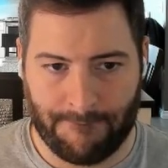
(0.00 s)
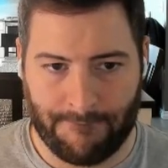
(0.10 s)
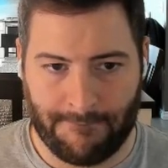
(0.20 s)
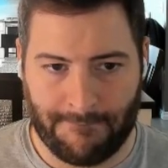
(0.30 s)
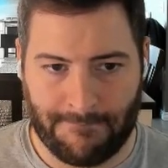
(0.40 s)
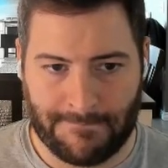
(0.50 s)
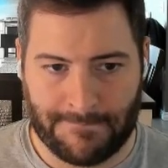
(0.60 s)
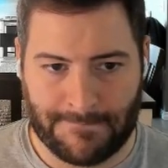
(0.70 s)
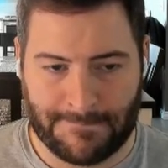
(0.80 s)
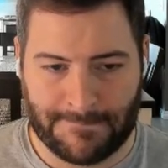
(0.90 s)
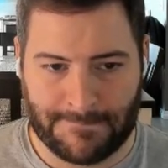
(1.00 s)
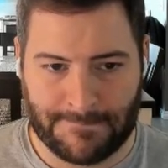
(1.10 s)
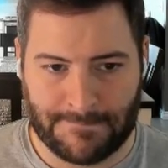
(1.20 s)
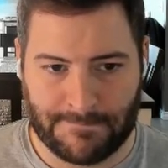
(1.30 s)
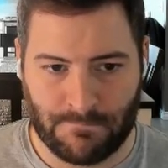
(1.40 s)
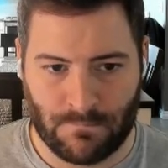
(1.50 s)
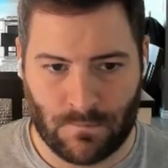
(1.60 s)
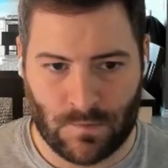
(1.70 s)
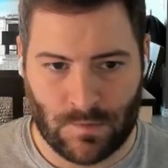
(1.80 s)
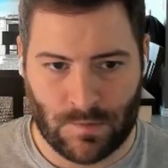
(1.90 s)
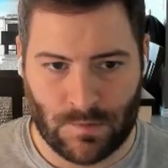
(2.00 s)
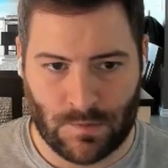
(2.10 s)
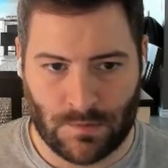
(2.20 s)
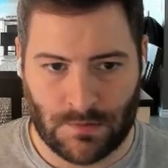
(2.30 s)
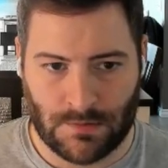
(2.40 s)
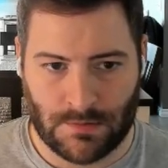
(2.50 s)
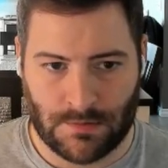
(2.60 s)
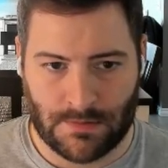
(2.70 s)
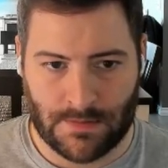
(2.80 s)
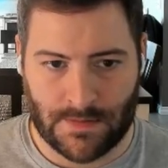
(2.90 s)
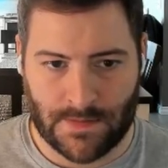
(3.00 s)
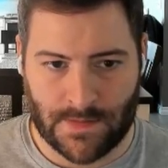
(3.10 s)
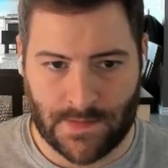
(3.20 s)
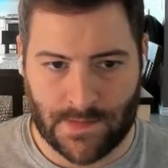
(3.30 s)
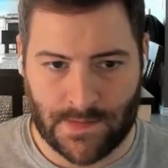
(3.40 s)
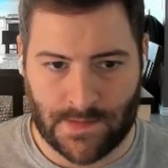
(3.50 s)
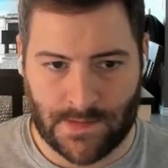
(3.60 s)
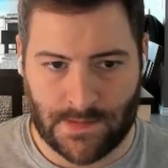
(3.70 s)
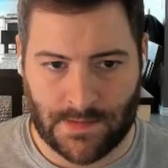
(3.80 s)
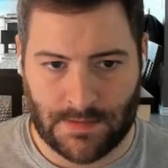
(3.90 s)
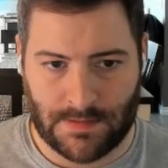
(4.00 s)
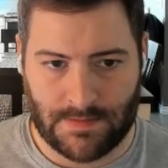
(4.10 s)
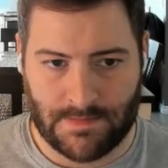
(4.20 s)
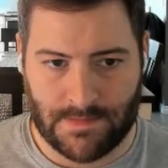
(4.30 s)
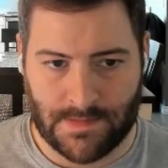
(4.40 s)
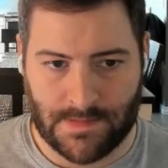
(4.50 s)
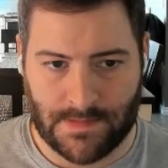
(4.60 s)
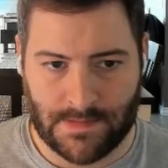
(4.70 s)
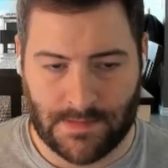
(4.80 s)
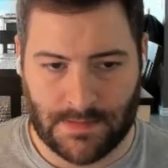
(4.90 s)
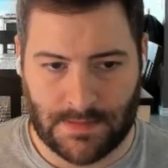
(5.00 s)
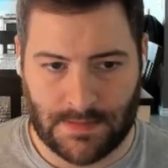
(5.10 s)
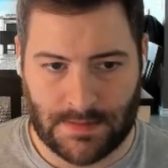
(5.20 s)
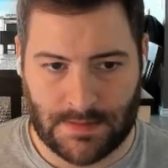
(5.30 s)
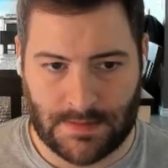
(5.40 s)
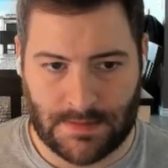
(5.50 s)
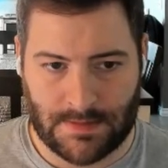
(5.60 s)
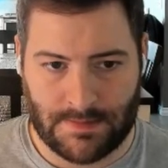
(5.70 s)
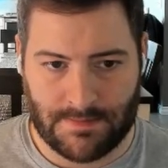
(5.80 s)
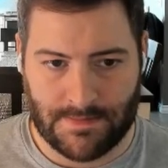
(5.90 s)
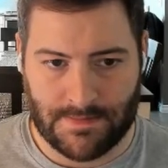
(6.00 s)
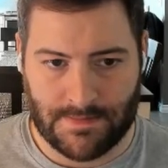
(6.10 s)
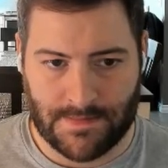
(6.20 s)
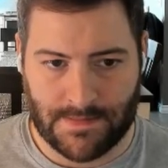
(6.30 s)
(not speaking)